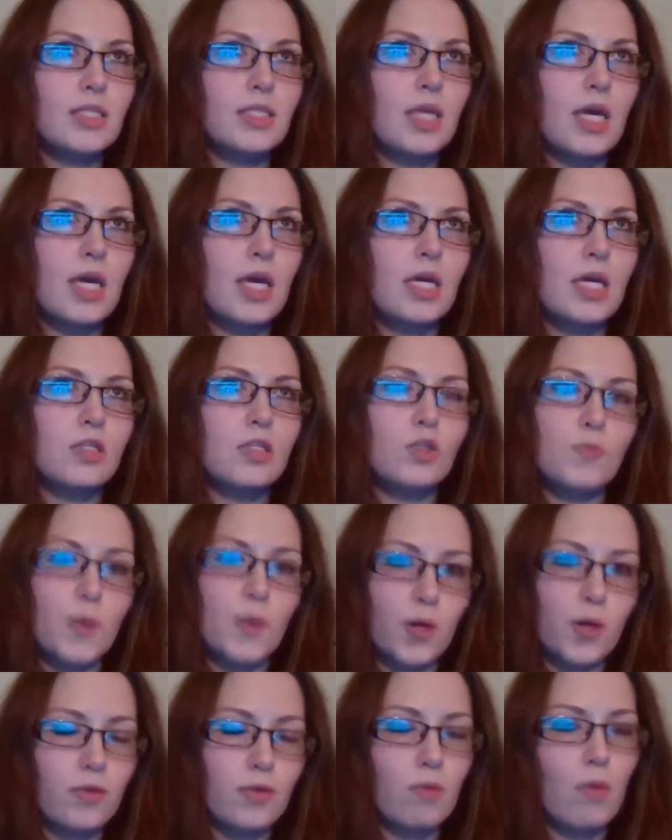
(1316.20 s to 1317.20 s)
that's a
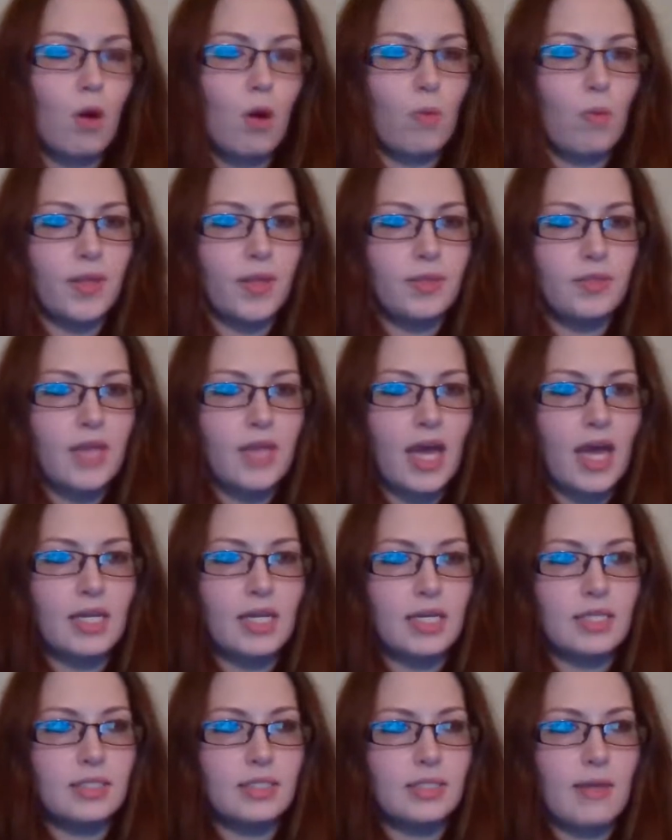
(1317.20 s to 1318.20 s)
spur of the moment.
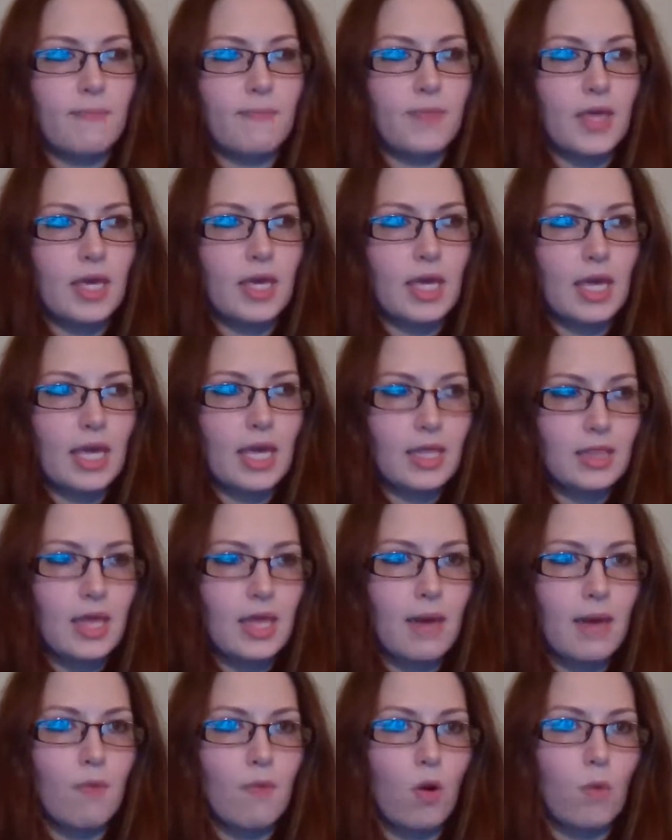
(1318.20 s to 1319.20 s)
That is something
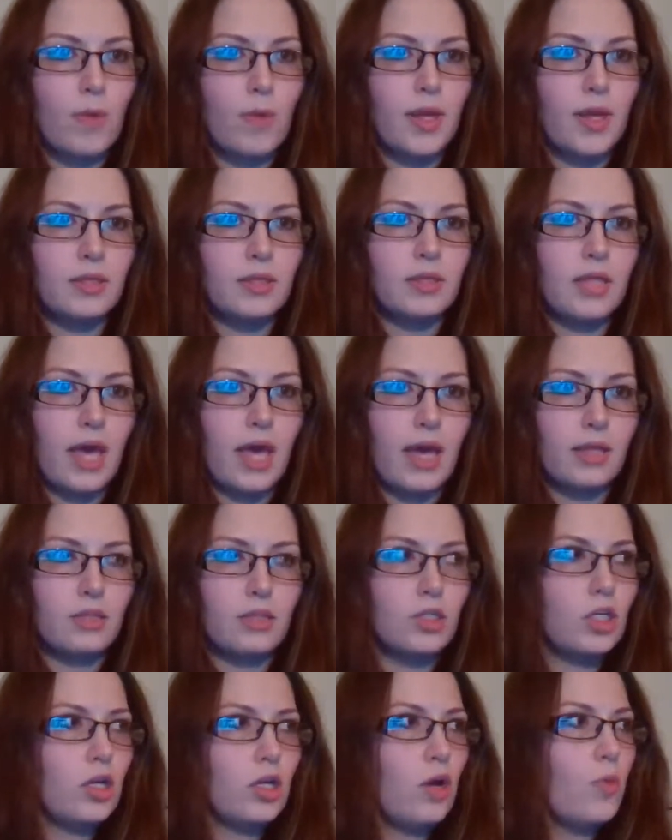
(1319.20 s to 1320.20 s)
in that moment
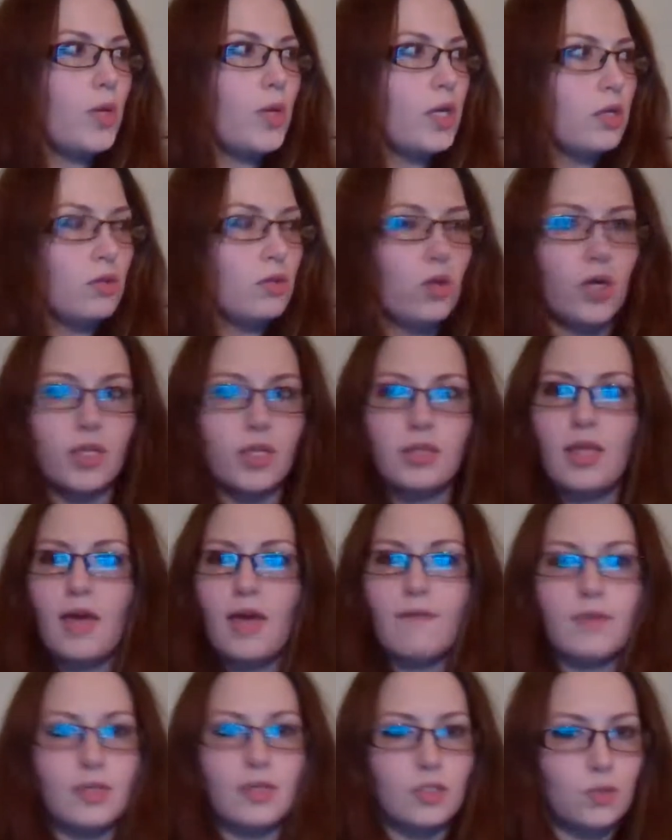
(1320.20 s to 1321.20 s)
that, we can look
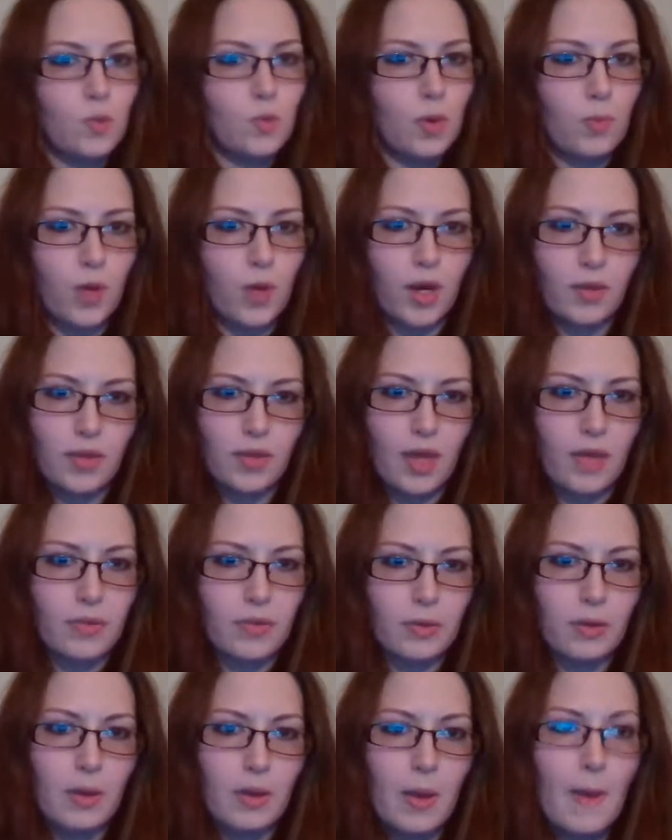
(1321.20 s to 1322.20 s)
at the evidence one way or
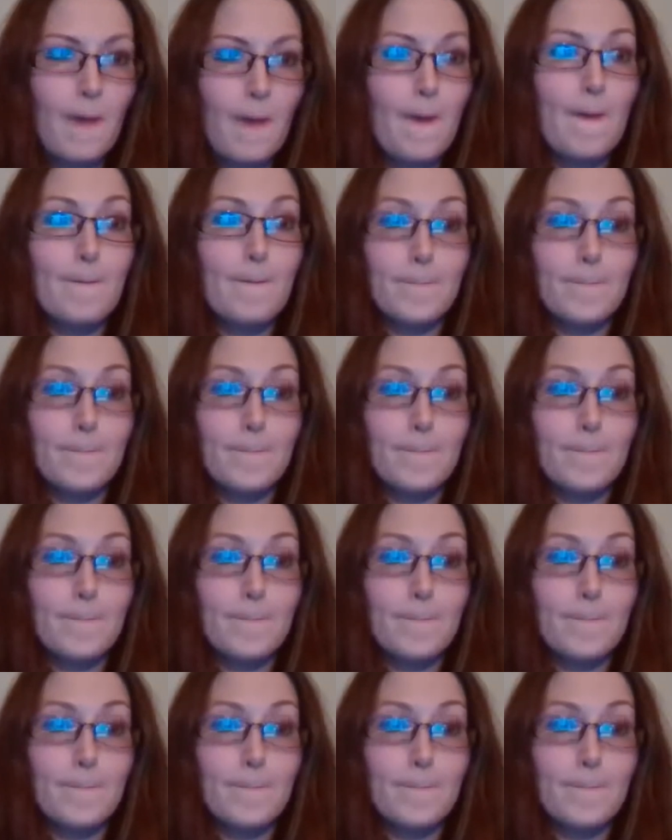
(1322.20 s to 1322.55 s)
the other.